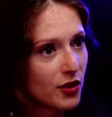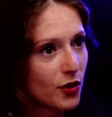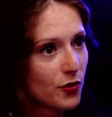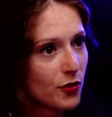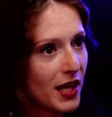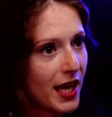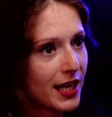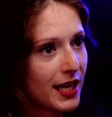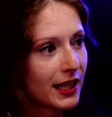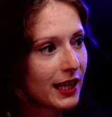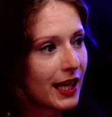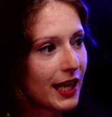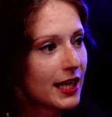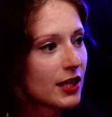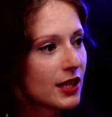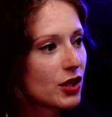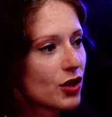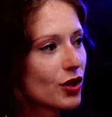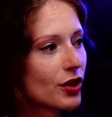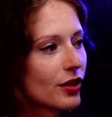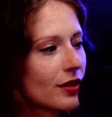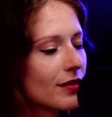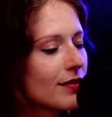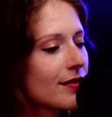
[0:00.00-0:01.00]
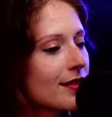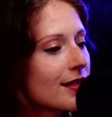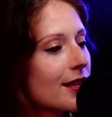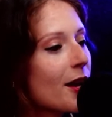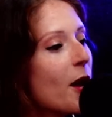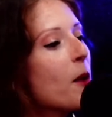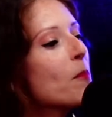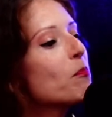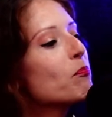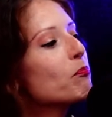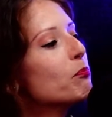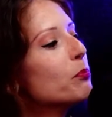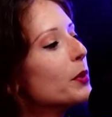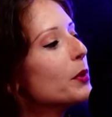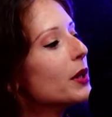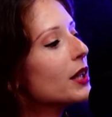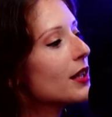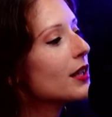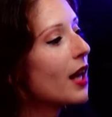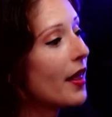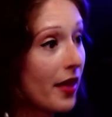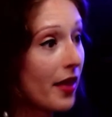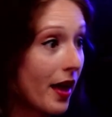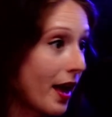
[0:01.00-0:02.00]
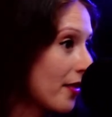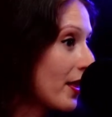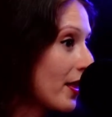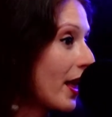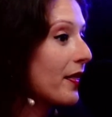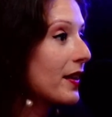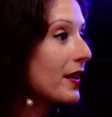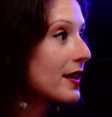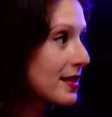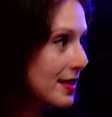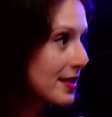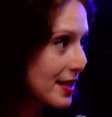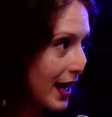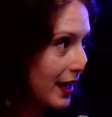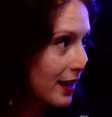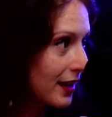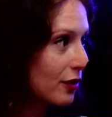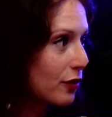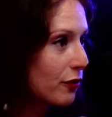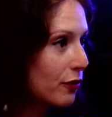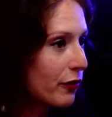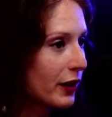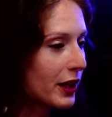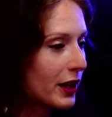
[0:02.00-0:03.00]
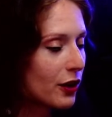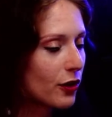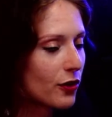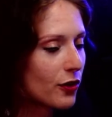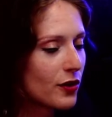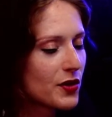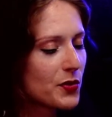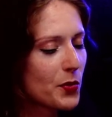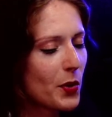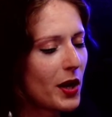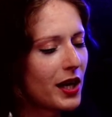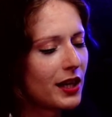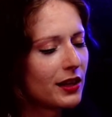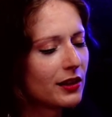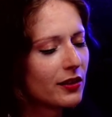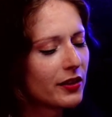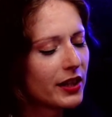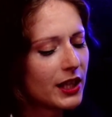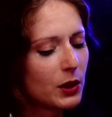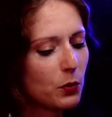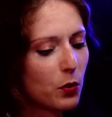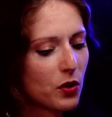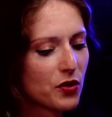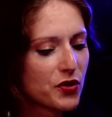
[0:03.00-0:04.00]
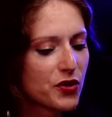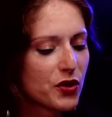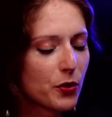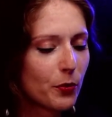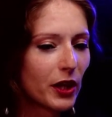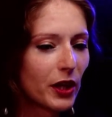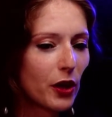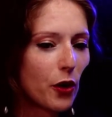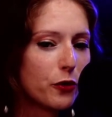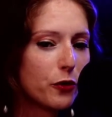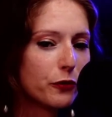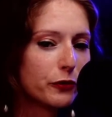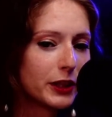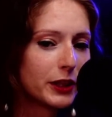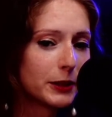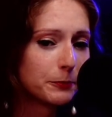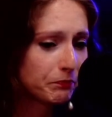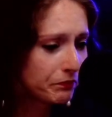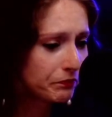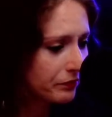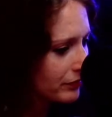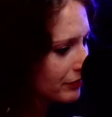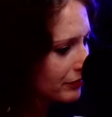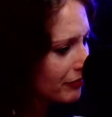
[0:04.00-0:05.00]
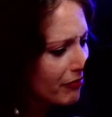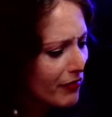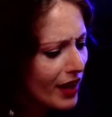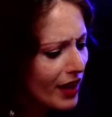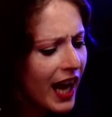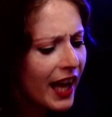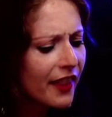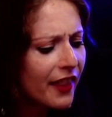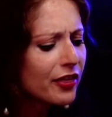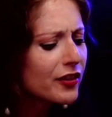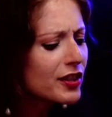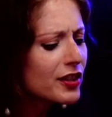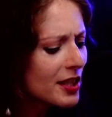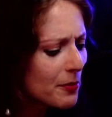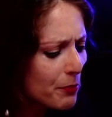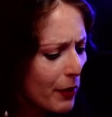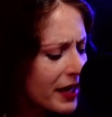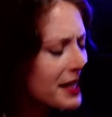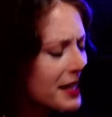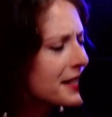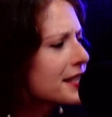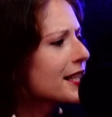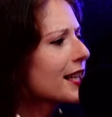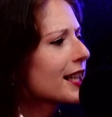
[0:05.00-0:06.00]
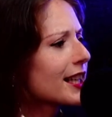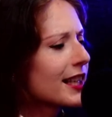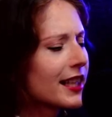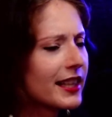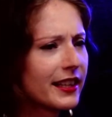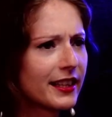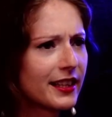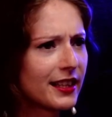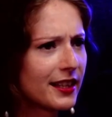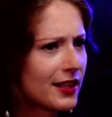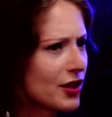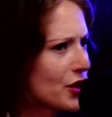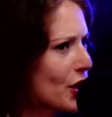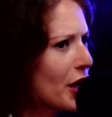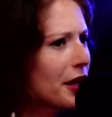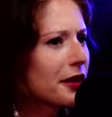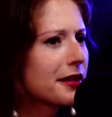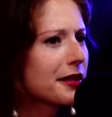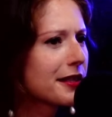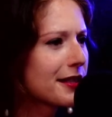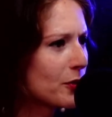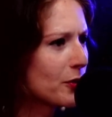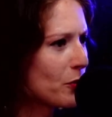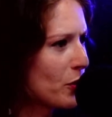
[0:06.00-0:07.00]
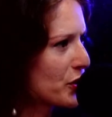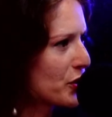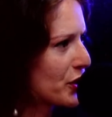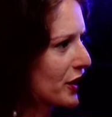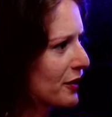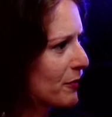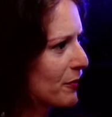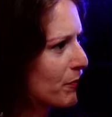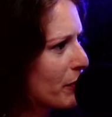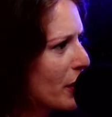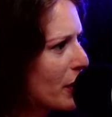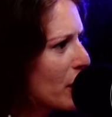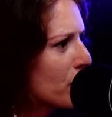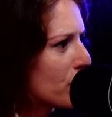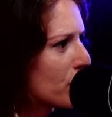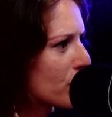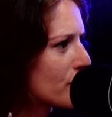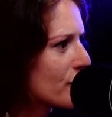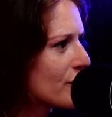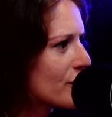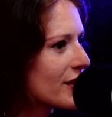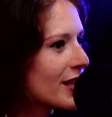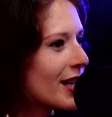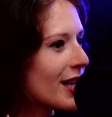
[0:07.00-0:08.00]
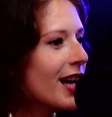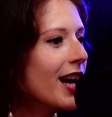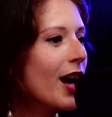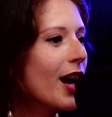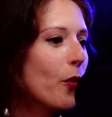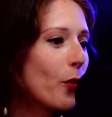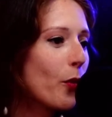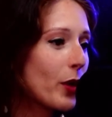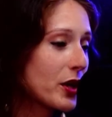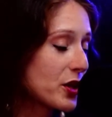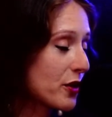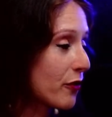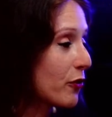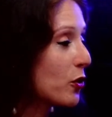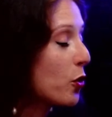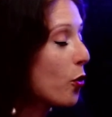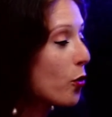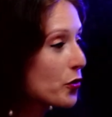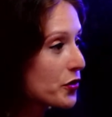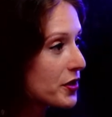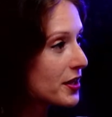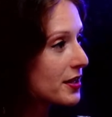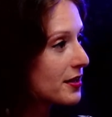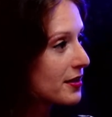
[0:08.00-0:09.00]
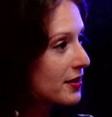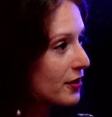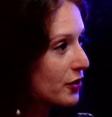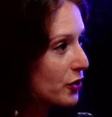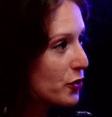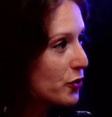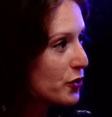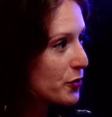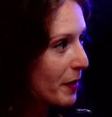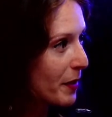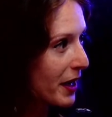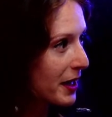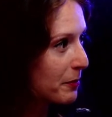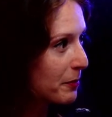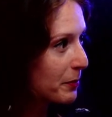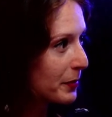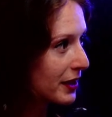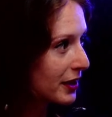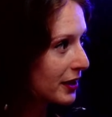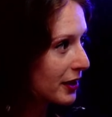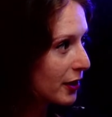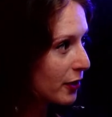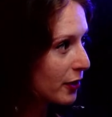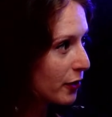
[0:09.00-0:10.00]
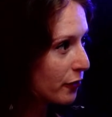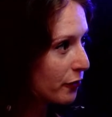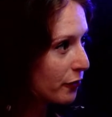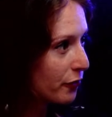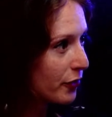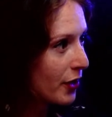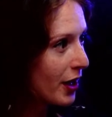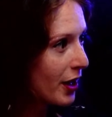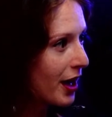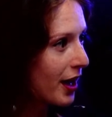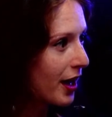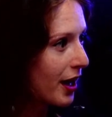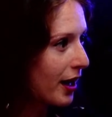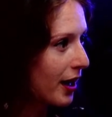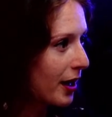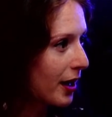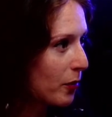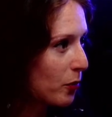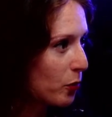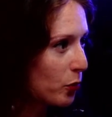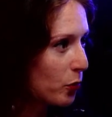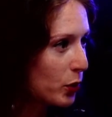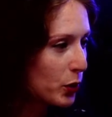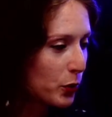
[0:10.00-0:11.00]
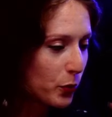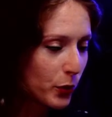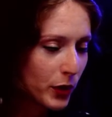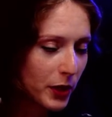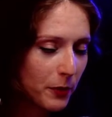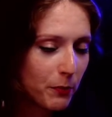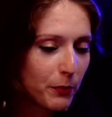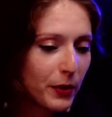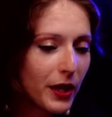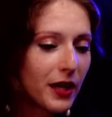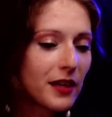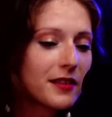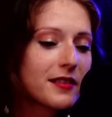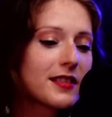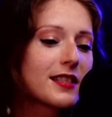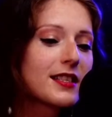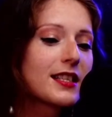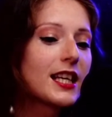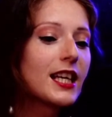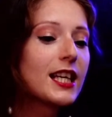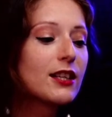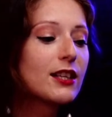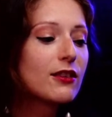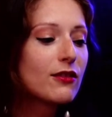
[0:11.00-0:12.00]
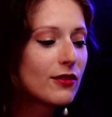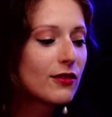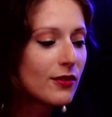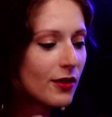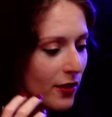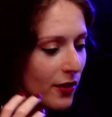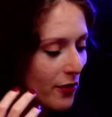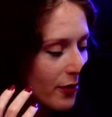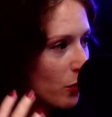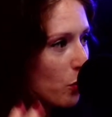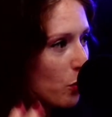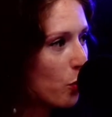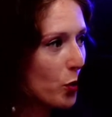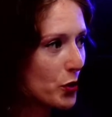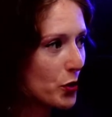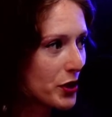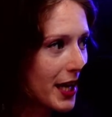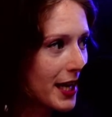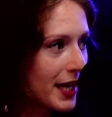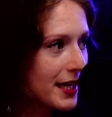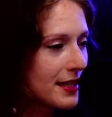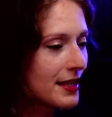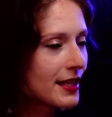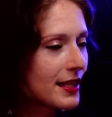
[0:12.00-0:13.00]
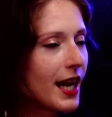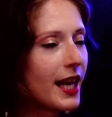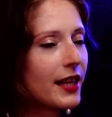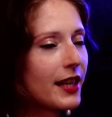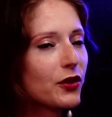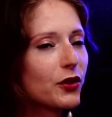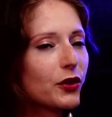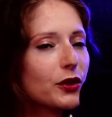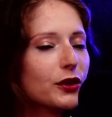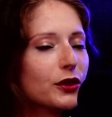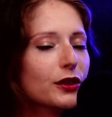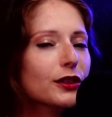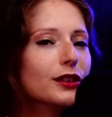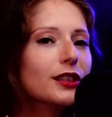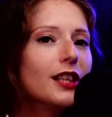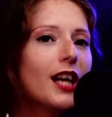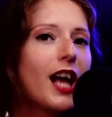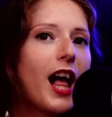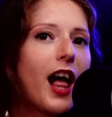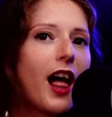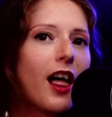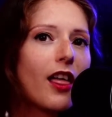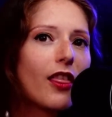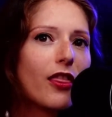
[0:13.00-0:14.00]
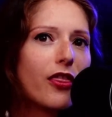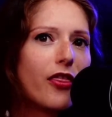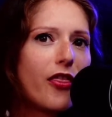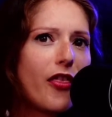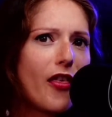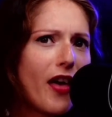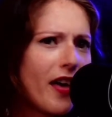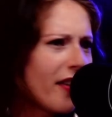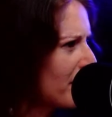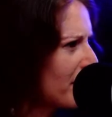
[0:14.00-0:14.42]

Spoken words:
allegations. And then this second figure as well that he wants to bring over. And basically, the journalists in the Washington Post, which of course is the newspaper of Woodward and Bernstein, yeah. The Watergate scandal, that